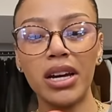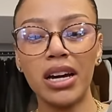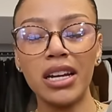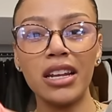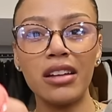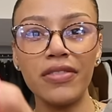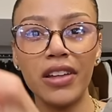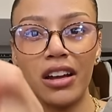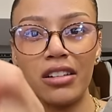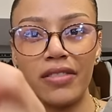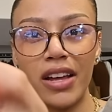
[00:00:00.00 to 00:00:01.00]
I kind of love the
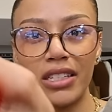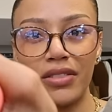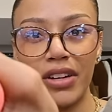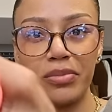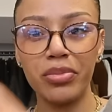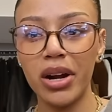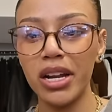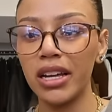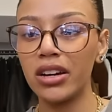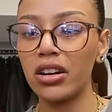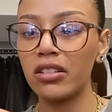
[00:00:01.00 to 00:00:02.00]
colour of that. It's a very bright,
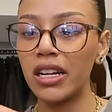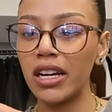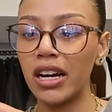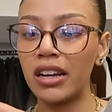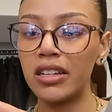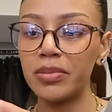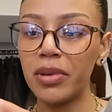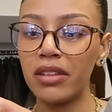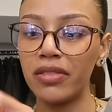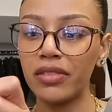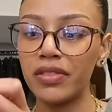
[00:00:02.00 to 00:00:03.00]
like, corally colour. It's
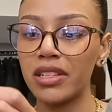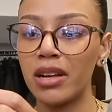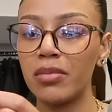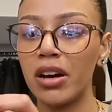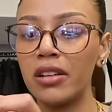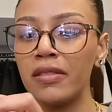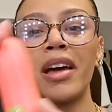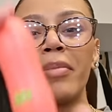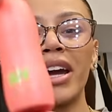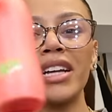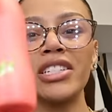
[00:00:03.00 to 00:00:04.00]
perfect for summer.
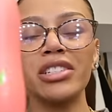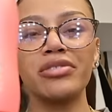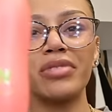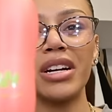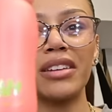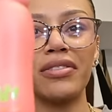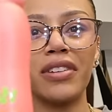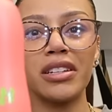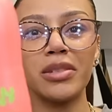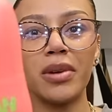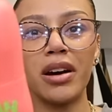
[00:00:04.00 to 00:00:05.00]
That packaging's really
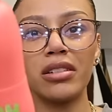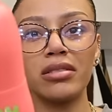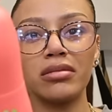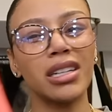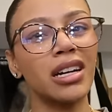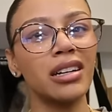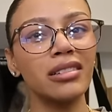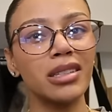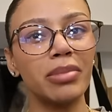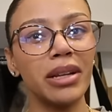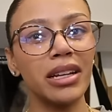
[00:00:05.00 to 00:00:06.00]
fun as well. Kind of
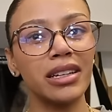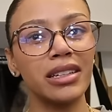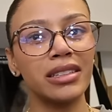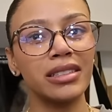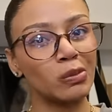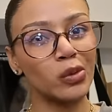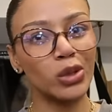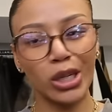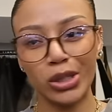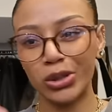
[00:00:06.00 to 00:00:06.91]
looks a bit like a sex